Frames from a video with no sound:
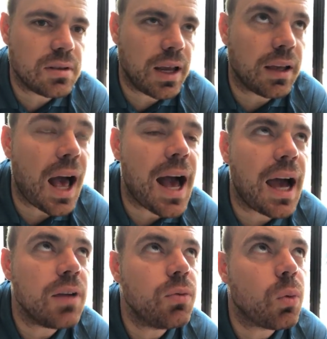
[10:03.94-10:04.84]
like,
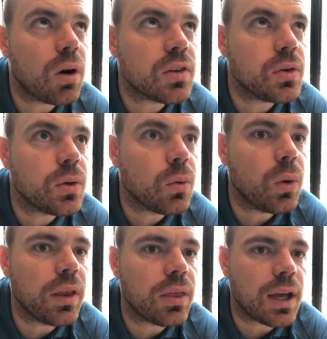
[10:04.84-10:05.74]
I've worked
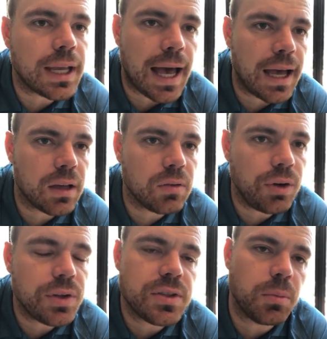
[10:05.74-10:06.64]
with a guy
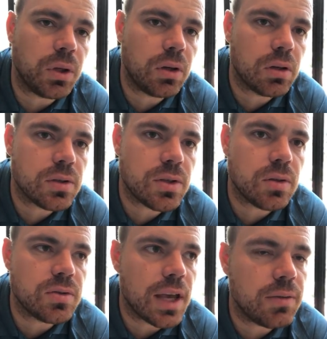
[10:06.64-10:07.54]
very similar to
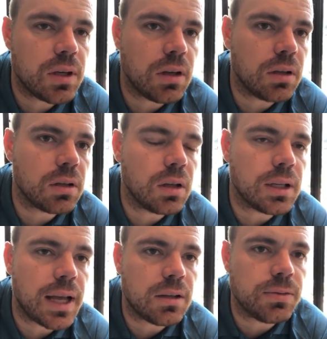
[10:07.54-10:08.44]
David in
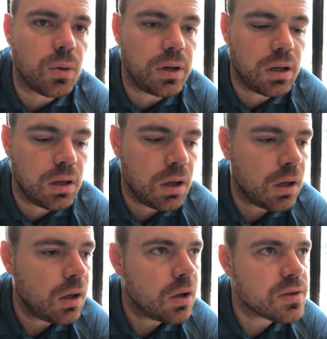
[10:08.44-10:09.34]
California,
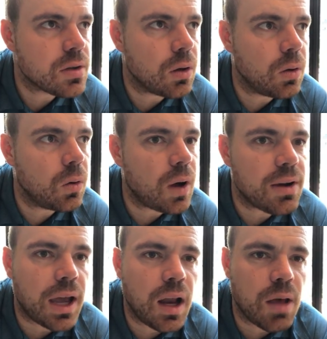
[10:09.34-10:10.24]
so I
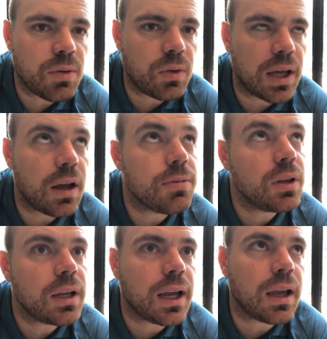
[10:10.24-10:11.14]
kind of have I feel
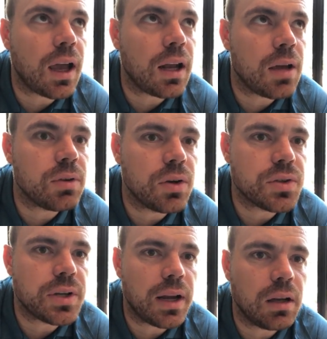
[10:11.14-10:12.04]
like I kind of have an
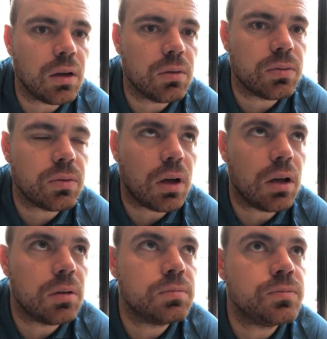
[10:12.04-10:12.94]
understanding of a